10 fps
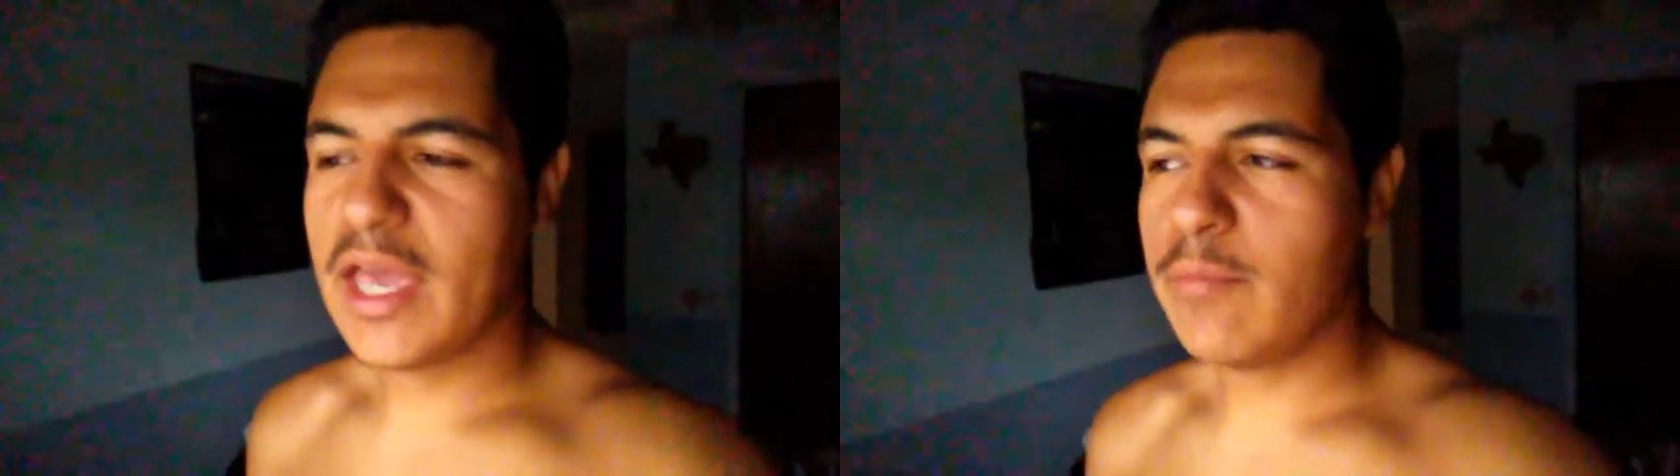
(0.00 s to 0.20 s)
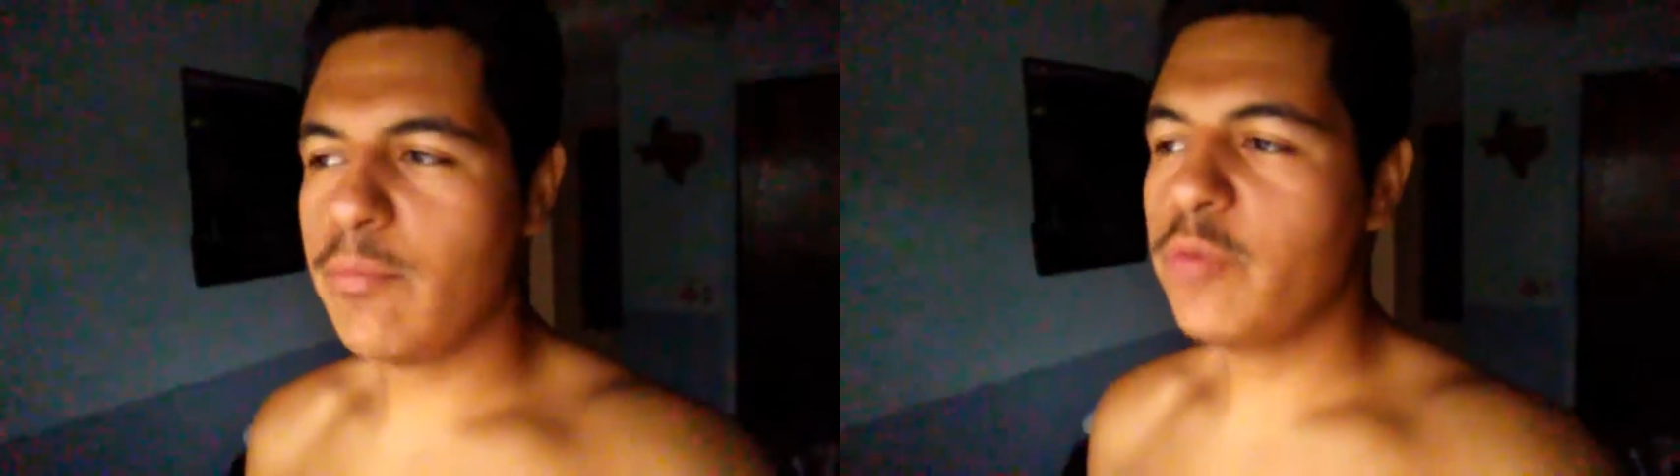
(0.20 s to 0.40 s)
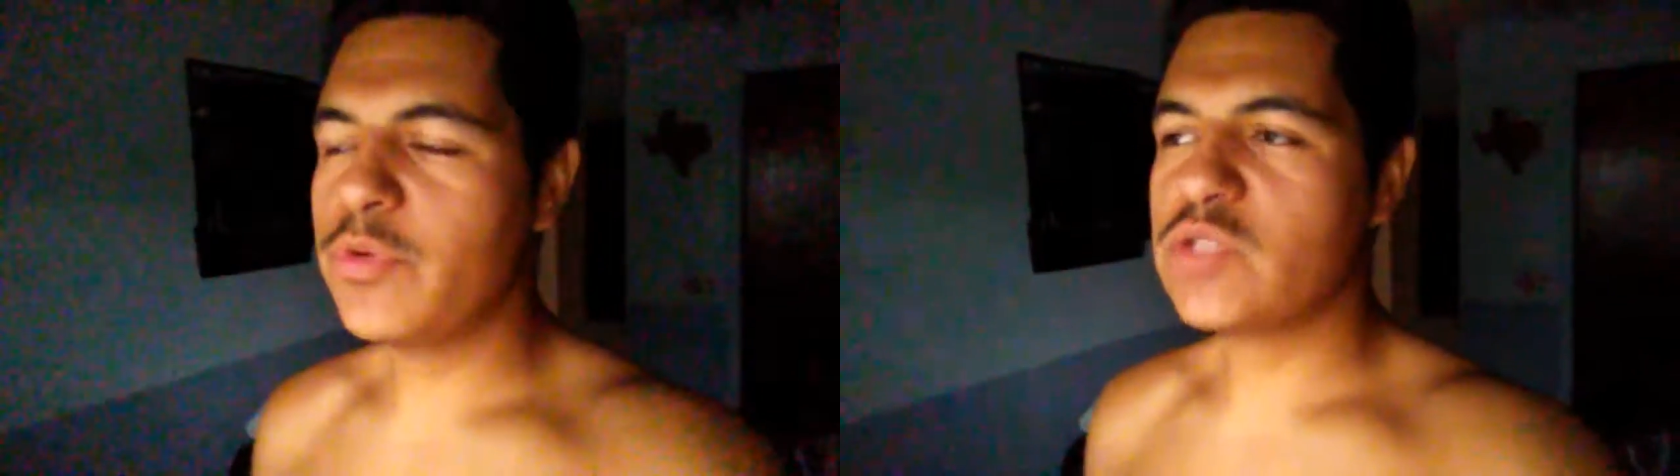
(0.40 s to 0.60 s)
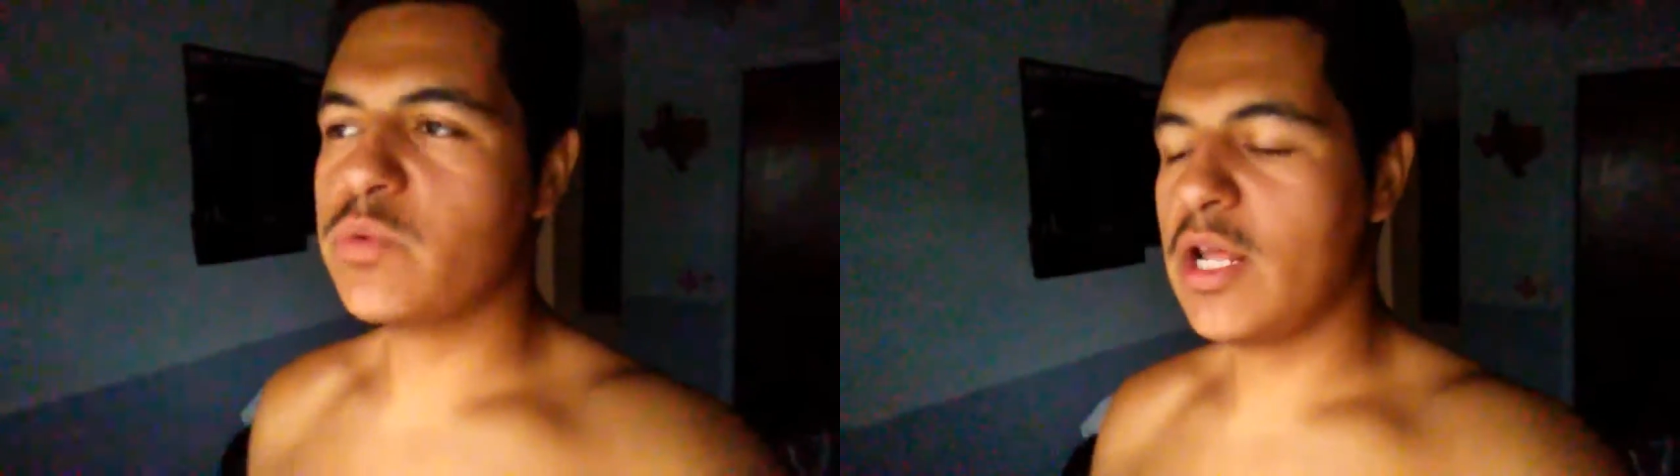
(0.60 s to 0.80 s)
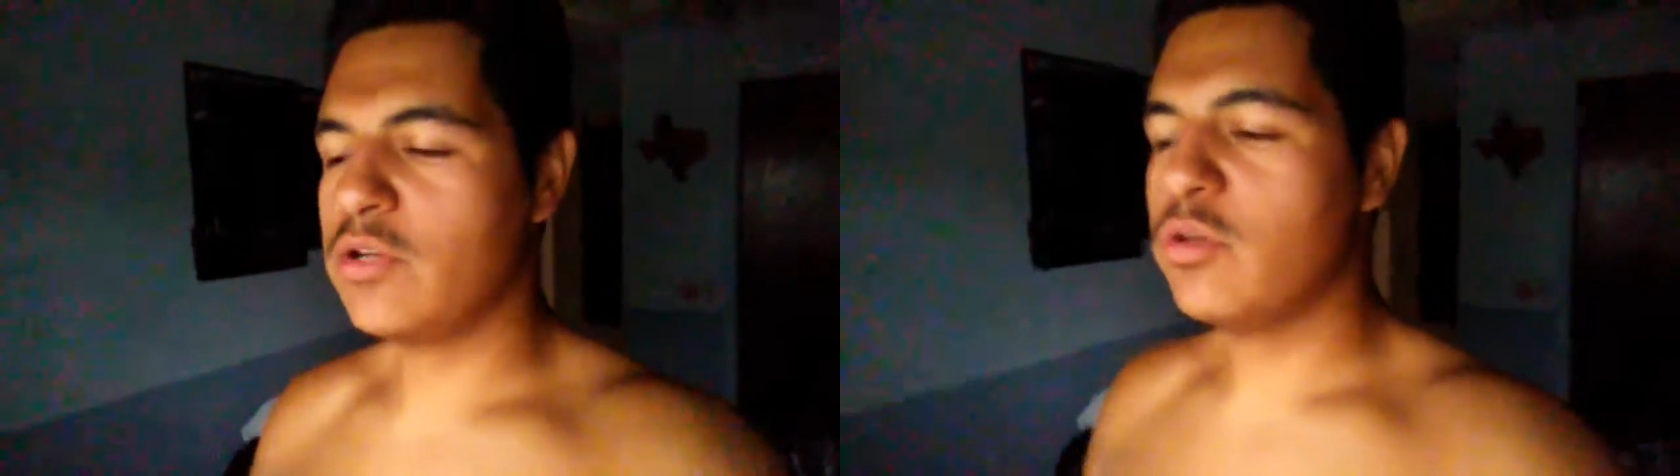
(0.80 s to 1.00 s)
And burpees,
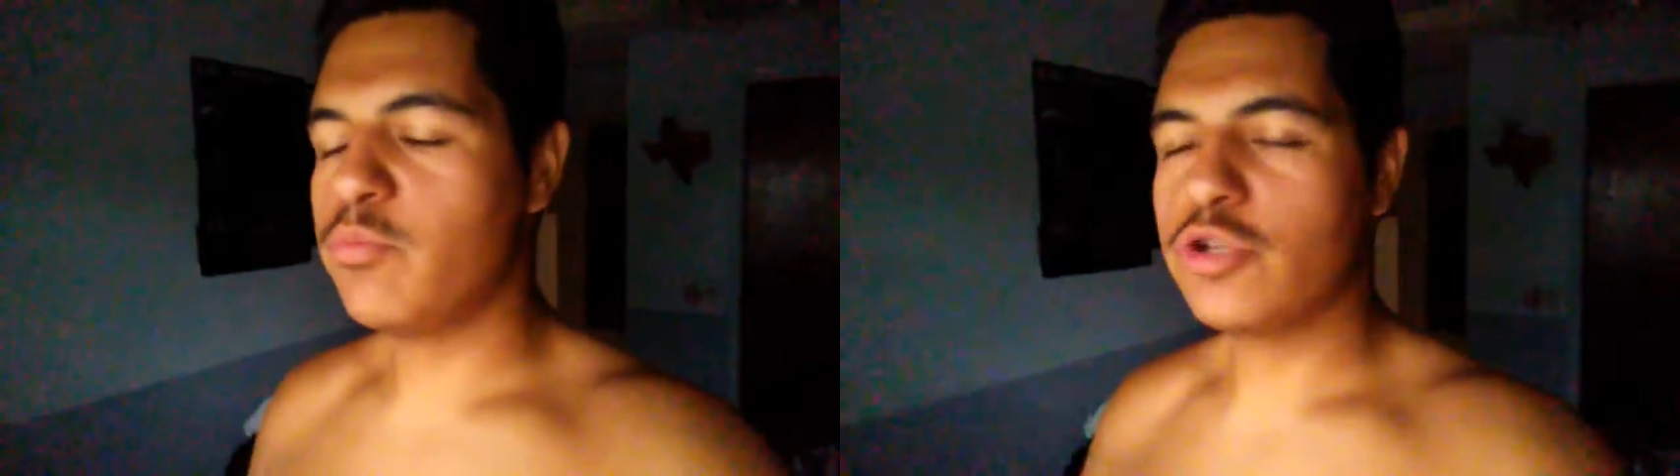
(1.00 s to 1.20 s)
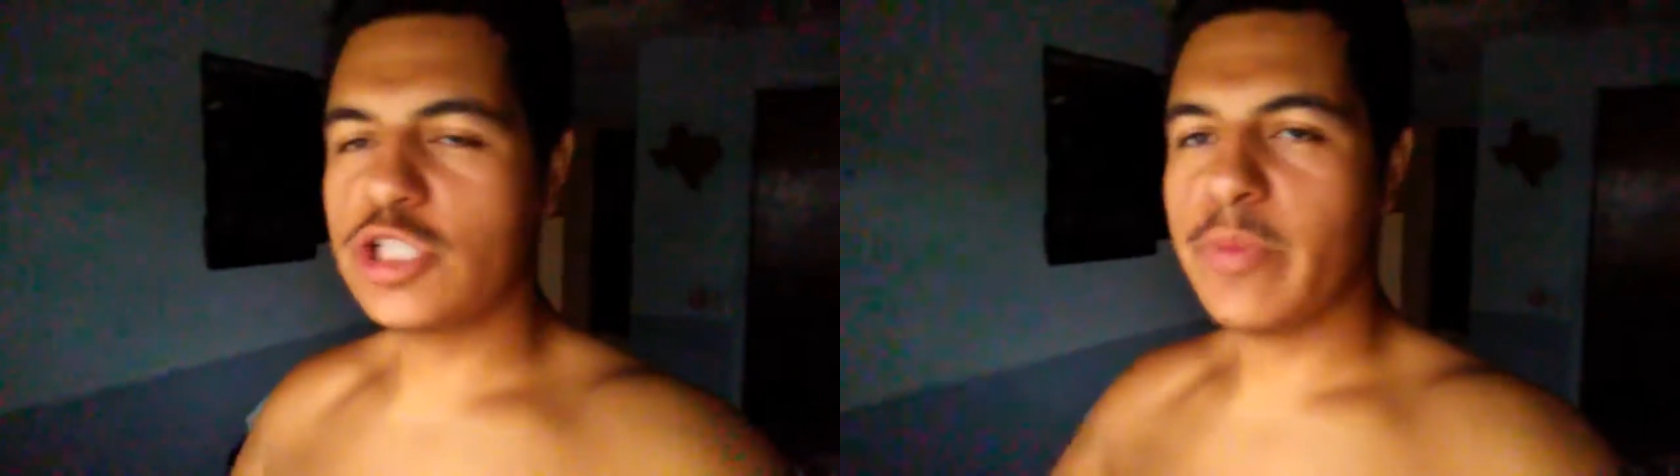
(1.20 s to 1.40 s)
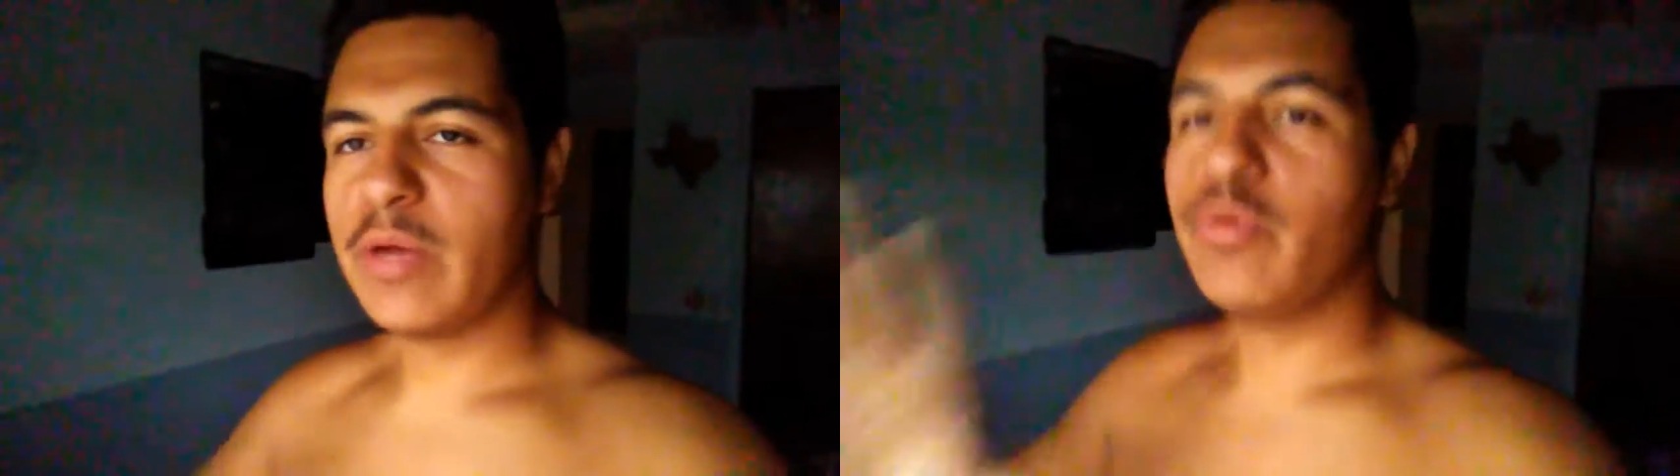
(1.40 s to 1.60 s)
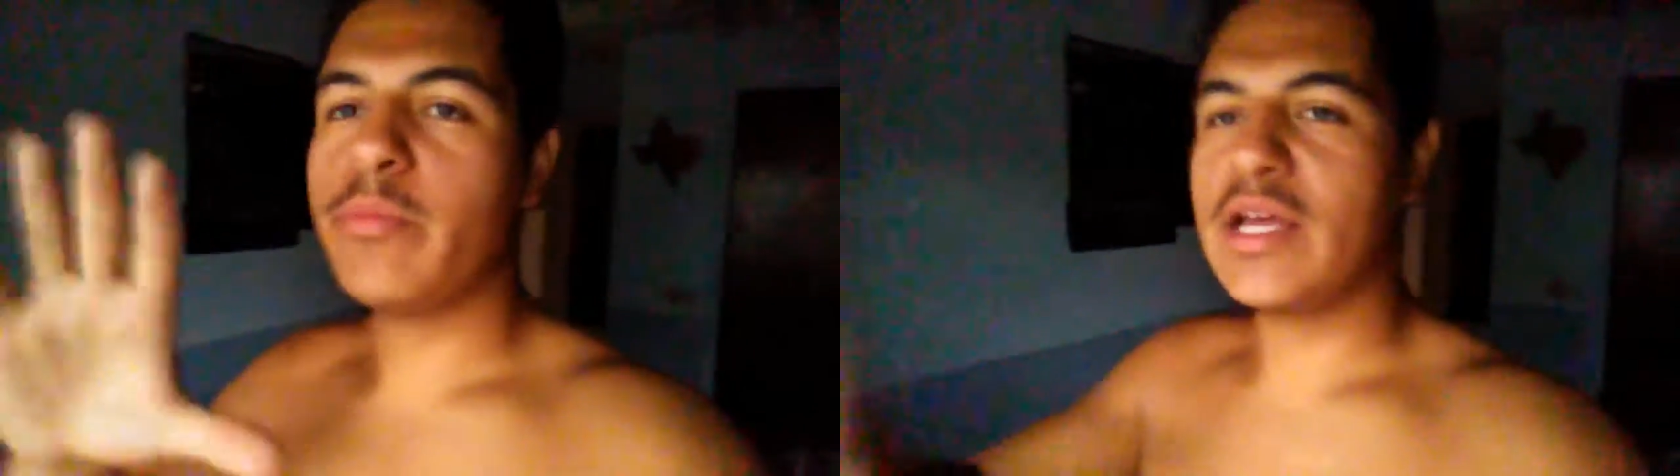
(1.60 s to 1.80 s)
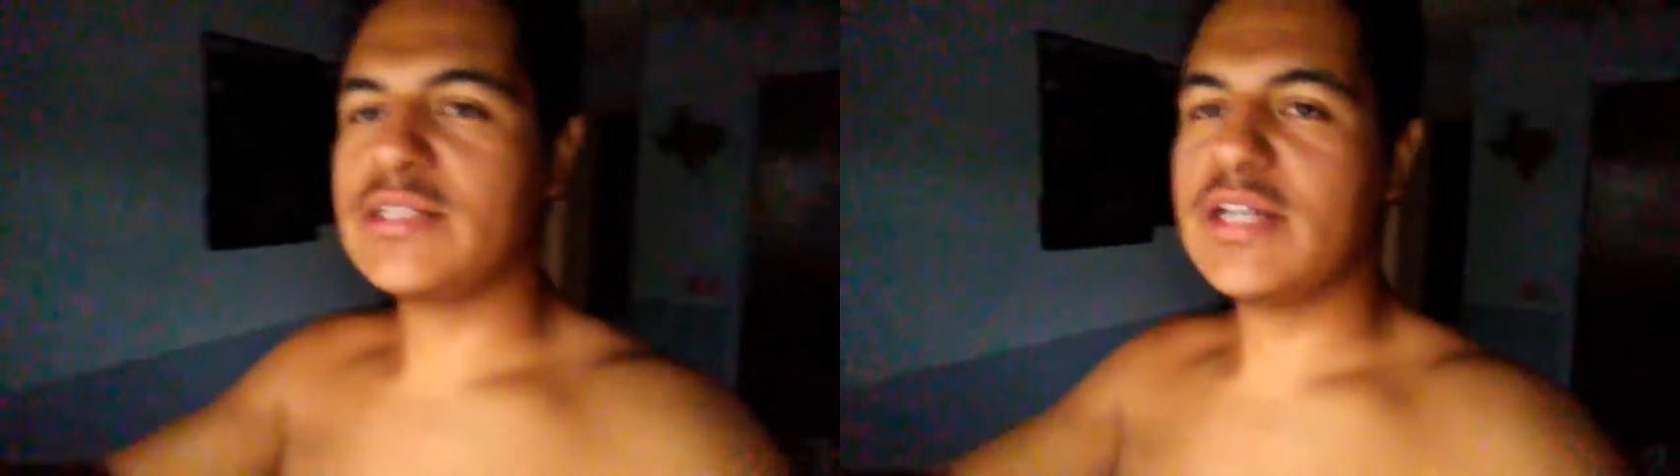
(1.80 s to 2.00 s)
when I do the push up, I
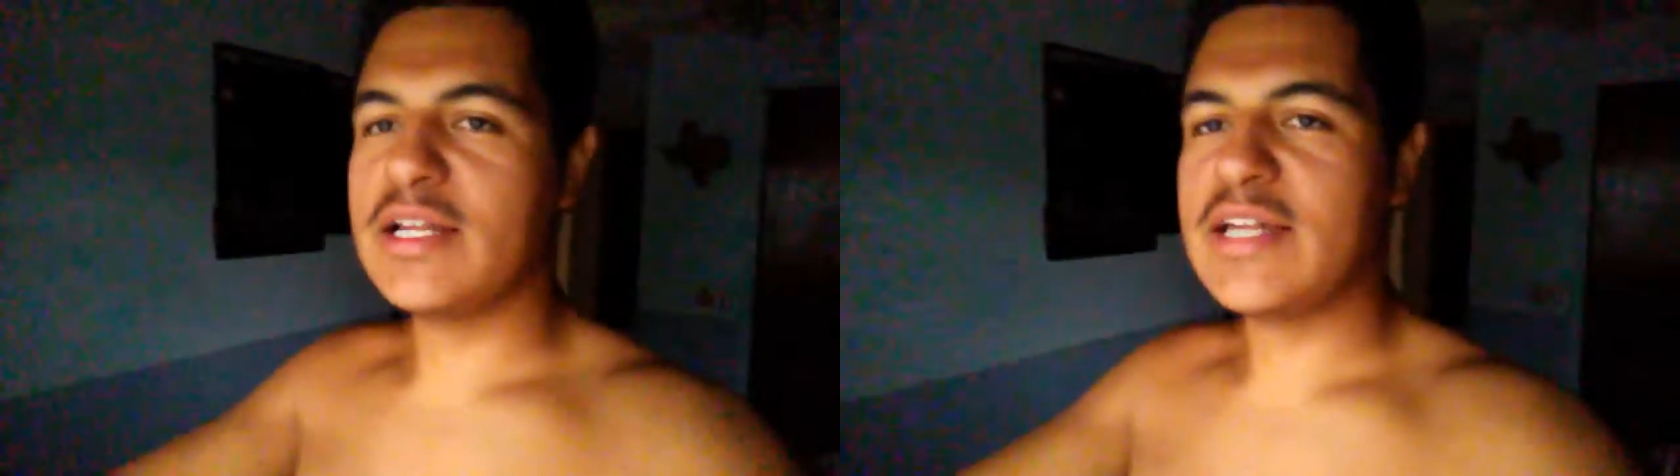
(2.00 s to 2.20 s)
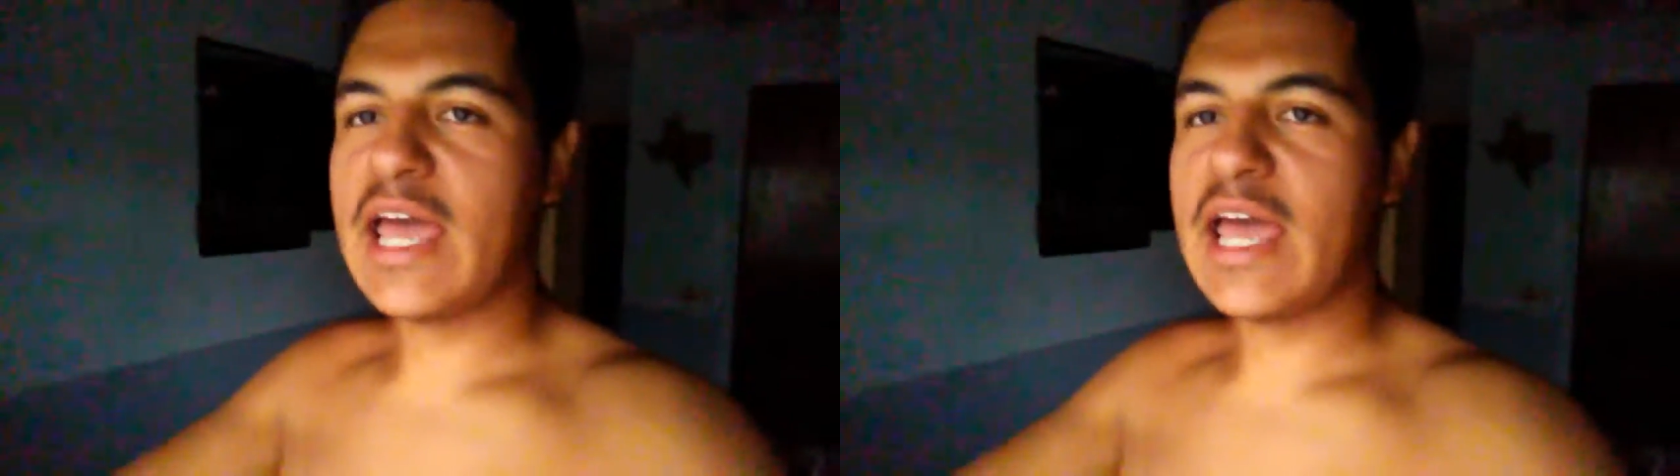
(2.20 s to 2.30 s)
put my hands in the